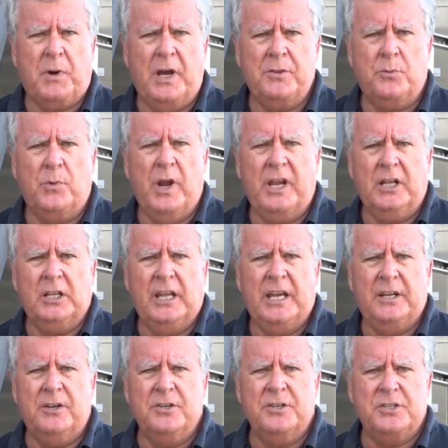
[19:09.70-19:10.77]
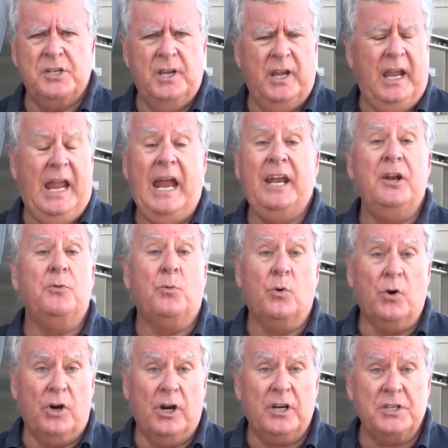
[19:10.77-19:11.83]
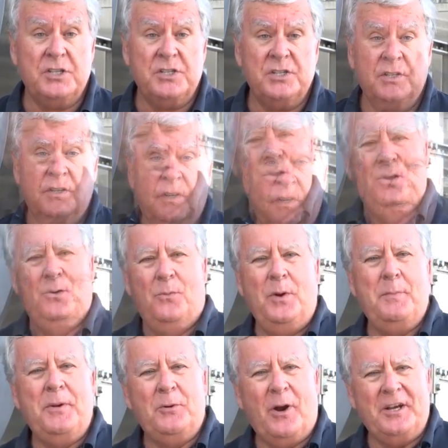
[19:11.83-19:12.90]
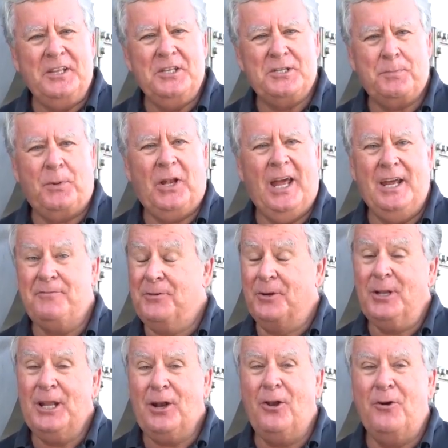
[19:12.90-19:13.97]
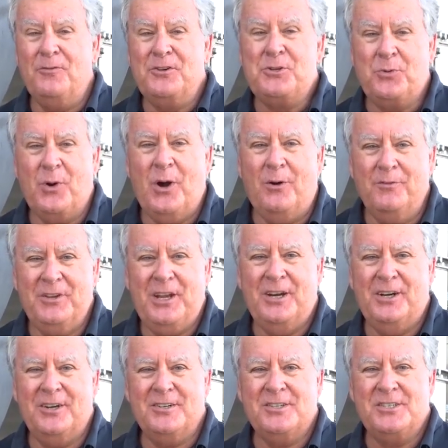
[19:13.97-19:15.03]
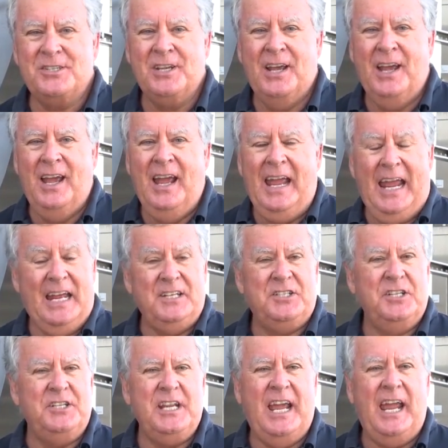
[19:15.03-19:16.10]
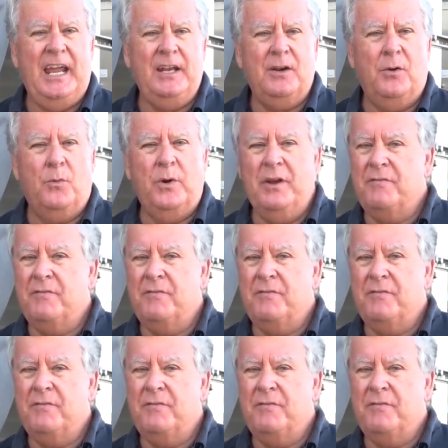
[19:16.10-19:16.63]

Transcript: by the regulators, and it works. We've been running this plant for a little over 12 years, and to date, we